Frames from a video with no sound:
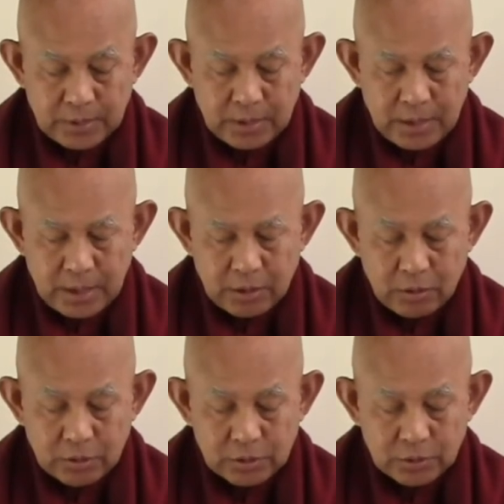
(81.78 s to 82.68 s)
And
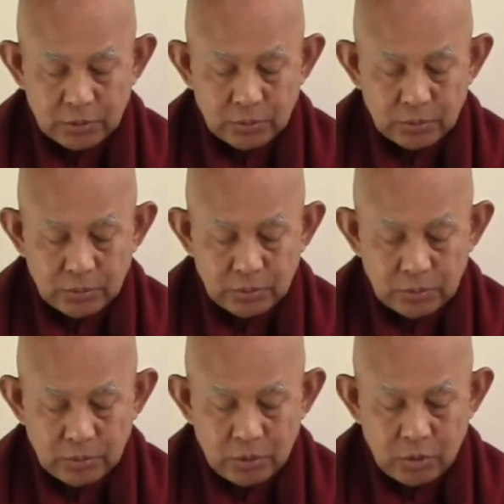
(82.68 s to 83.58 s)
also
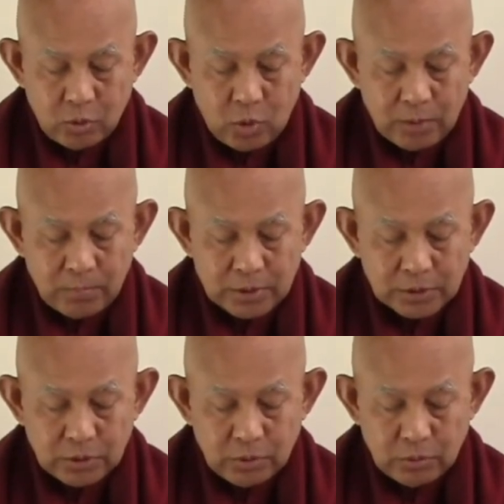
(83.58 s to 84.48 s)
one must
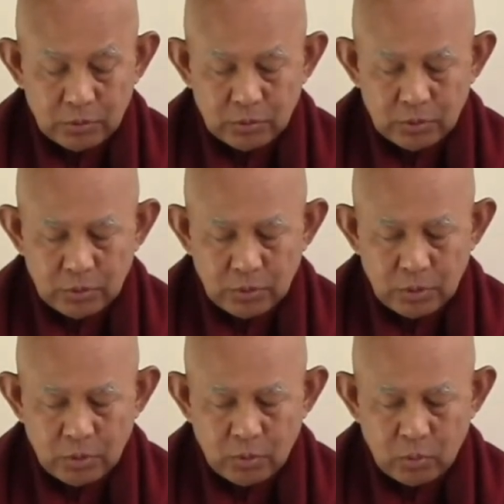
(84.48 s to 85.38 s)
know
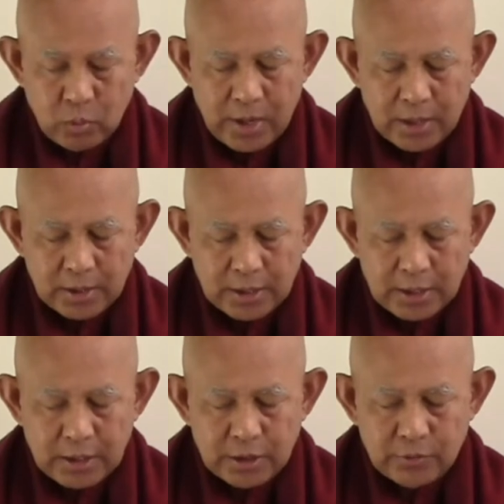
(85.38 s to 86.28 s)
when the
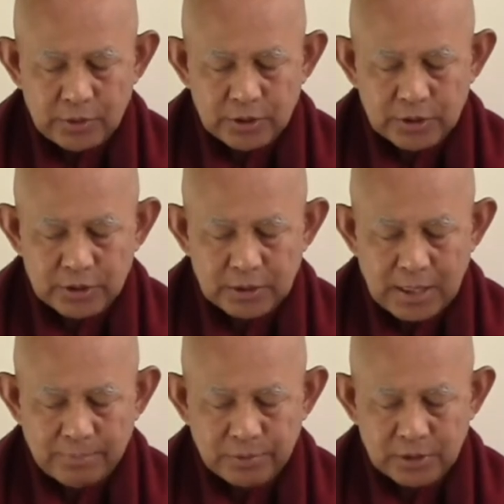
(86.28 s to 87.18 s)
hindrance is
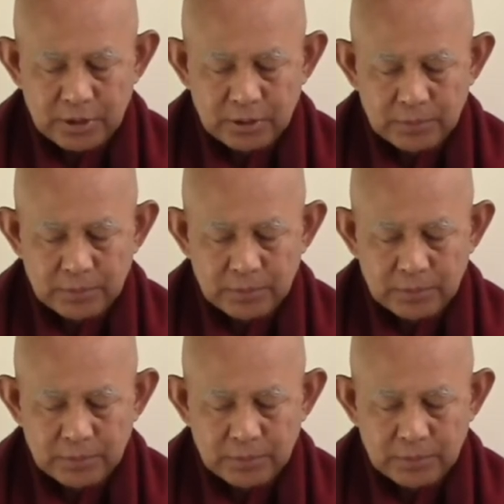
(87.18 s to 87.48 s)
absent,